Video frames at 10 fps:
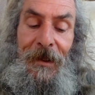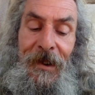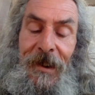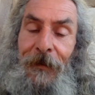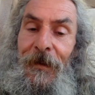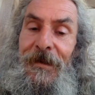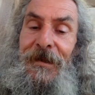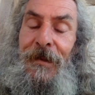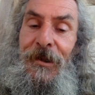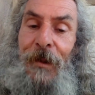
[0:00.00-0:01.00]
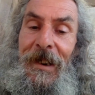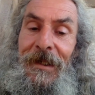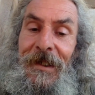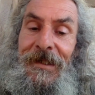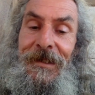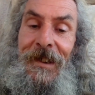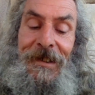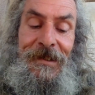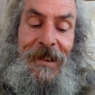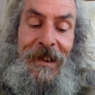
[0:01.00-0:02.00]
The difference between the
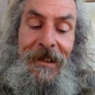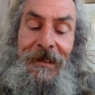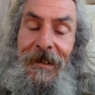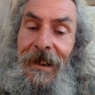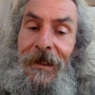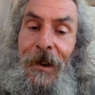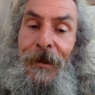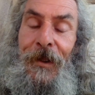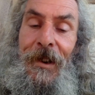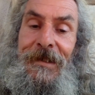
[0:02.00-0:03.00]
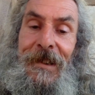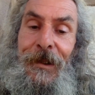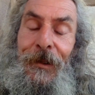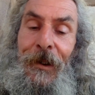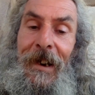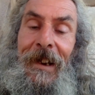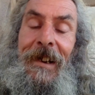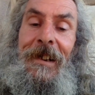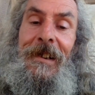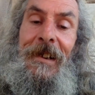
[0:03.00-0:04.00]
60 and the
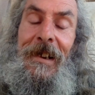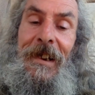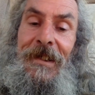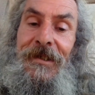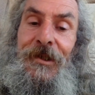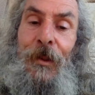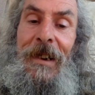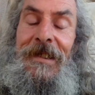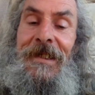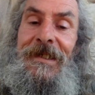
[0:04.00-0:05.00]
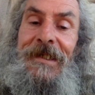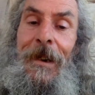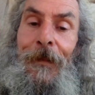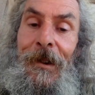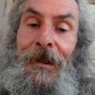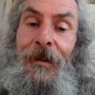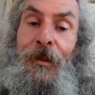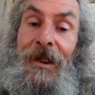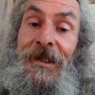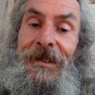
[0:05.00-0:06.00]
33 is 27,
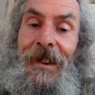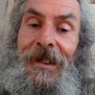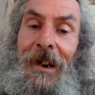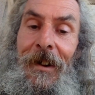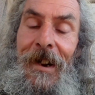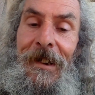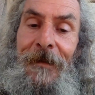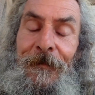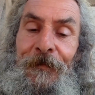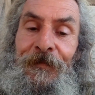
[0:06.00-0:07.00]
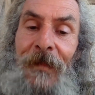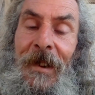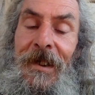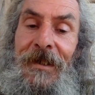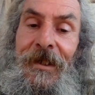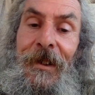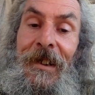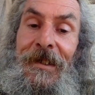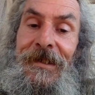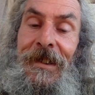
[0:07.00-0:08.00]
which is a 9. So you
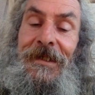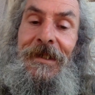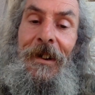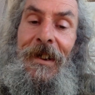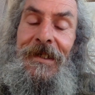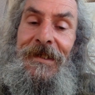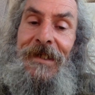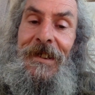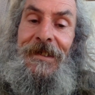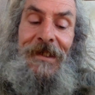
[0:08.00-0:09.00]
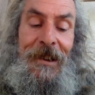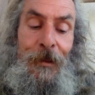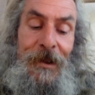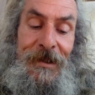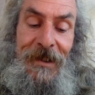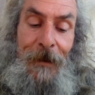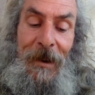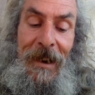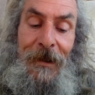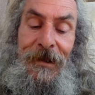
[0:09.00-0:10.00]
get a 696 sequence
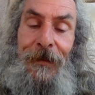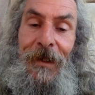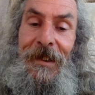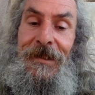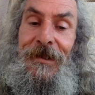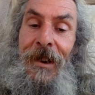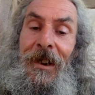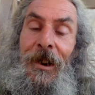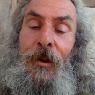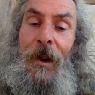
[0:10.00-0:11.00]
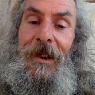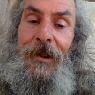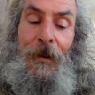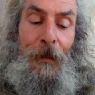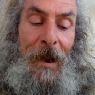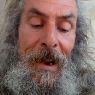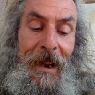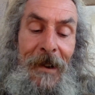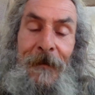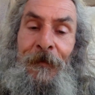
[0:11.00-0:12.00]
coming out of this when you
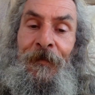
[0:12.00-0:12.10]
compare